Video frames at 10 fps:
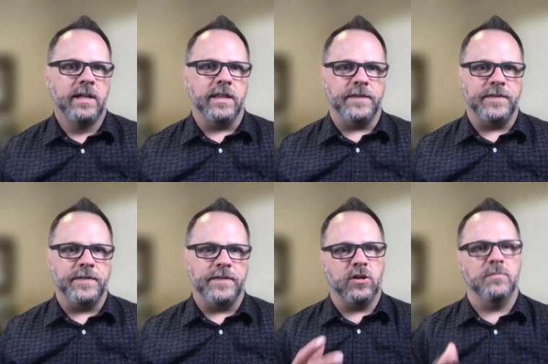that they
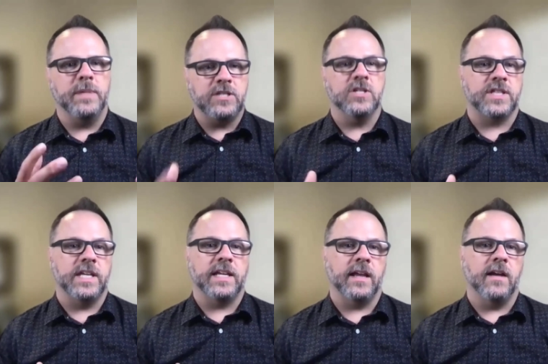couldn't be just
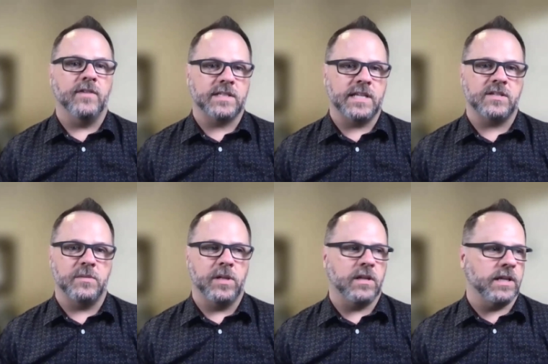thinking of
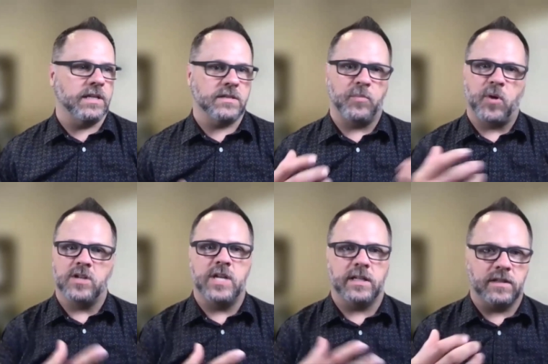accessibility as a
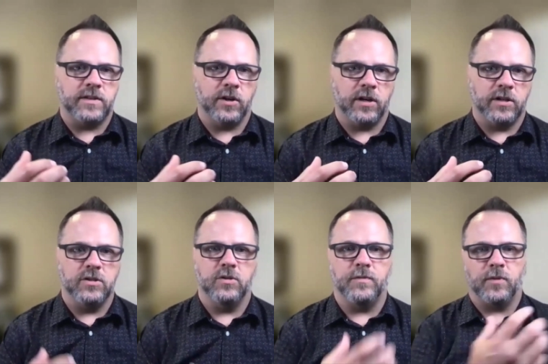project that they're going to
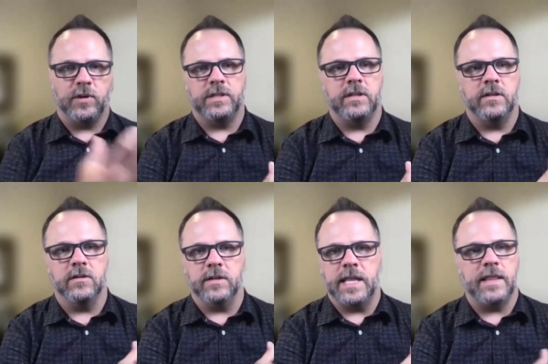do for a
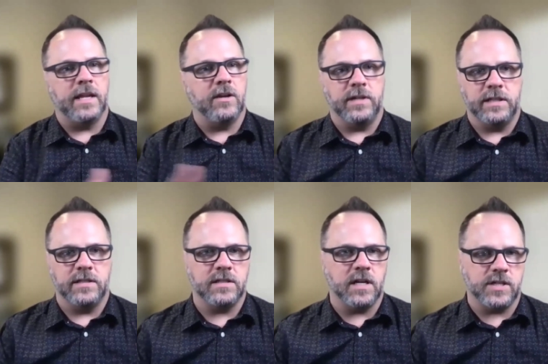year and then they don't need
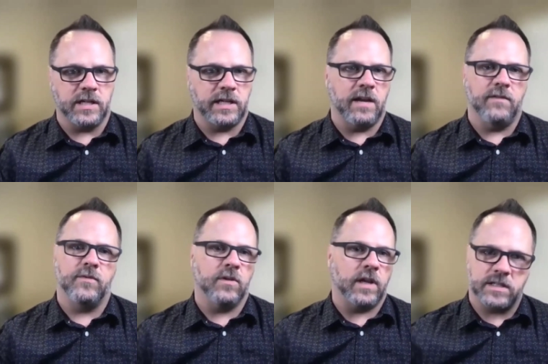to touch it again
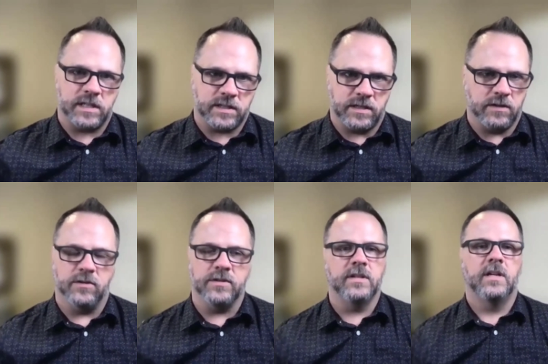for like 6
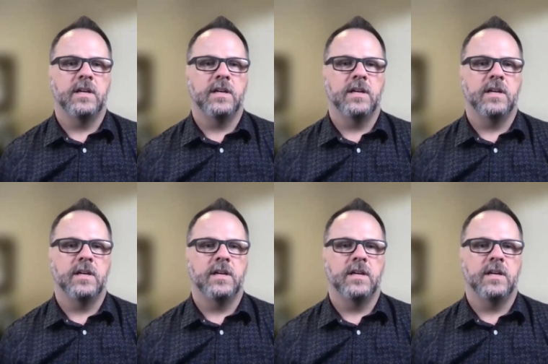years.